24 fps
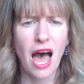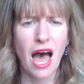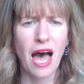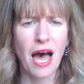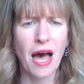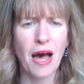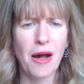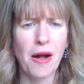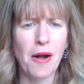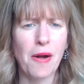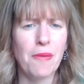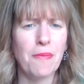
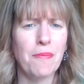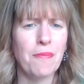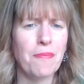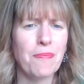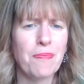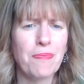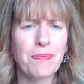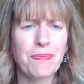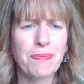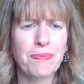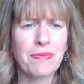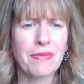
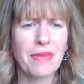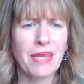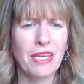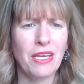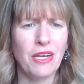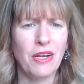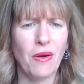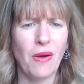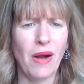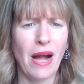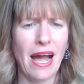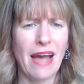Um,
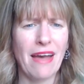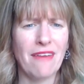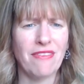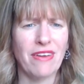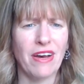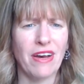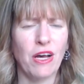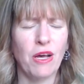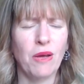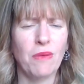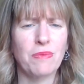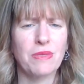I have
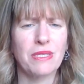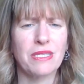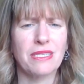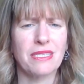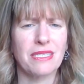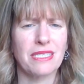helped